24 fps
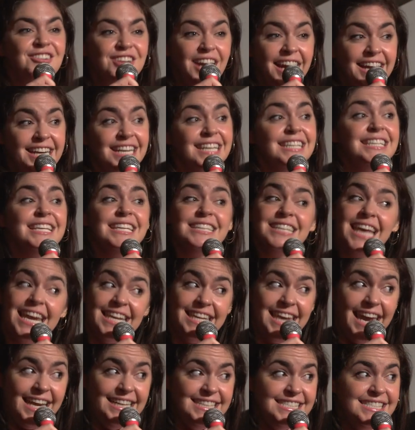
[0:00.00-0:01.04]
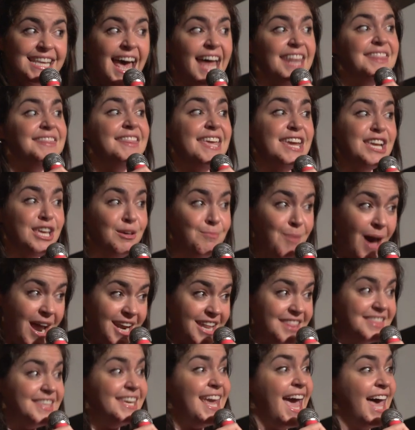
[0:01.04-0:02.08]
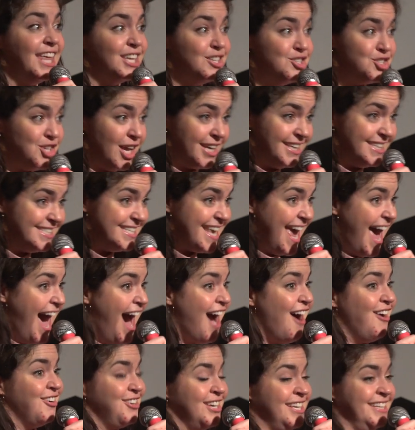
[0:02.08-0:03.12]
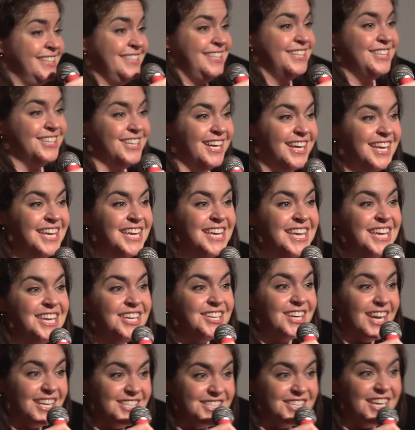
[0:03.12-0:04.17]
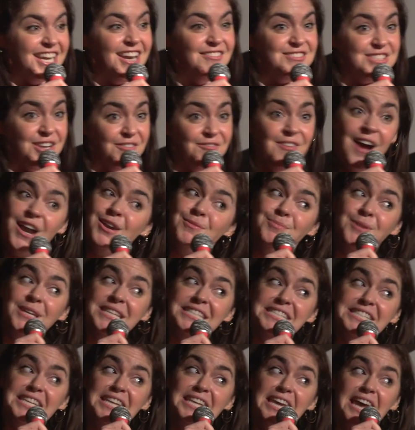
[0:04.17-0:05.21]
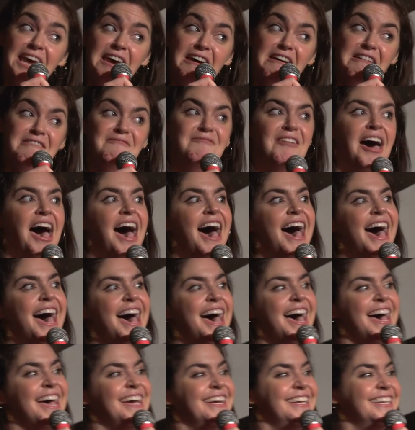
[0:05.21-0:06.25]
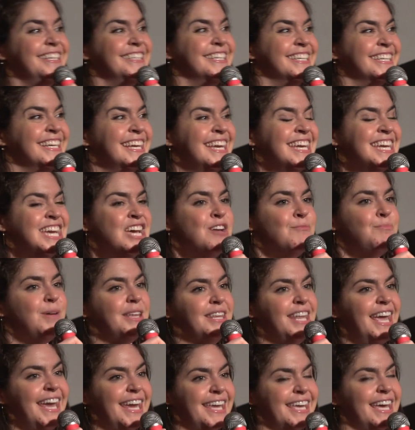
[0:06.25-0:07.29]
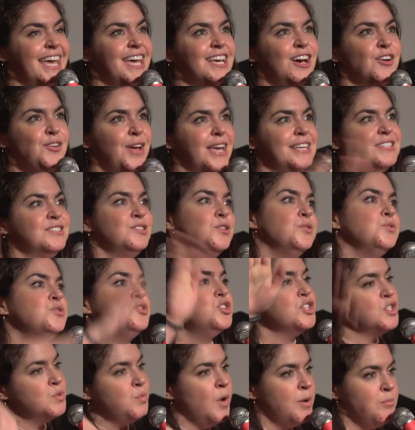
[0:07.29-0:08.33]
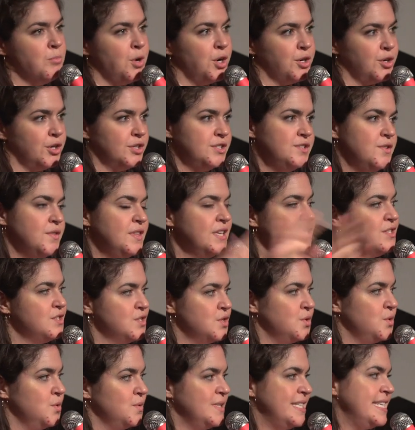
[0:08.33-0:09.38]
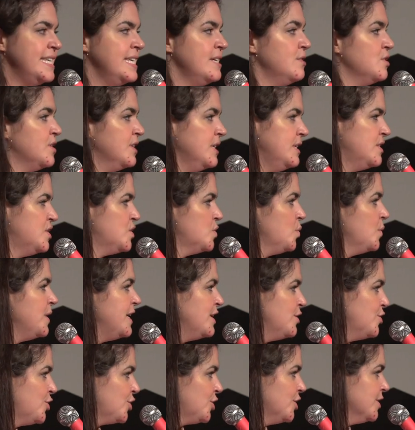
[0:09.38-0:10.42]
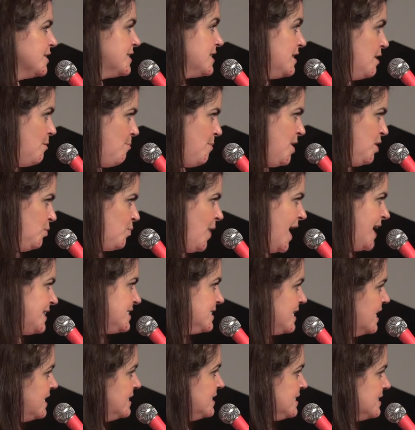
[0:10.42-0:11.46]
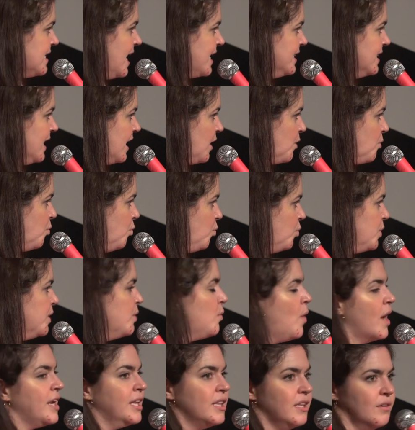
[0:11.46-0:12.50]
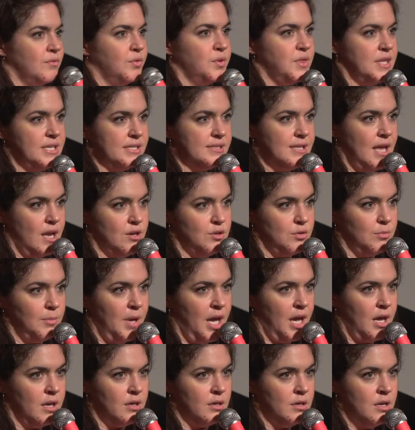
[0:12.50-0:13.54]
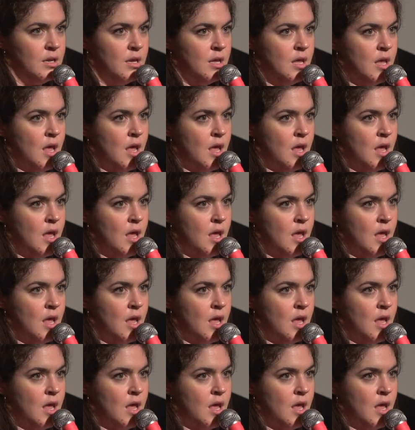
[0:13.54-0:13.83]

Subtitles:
right. Like Kate said, think about it. The L is shutting down. You guys have to find a place to live. But like, okay, so just one murder. So these these tween girls in the Midwest, they decide like, we want to live with the Slender Man.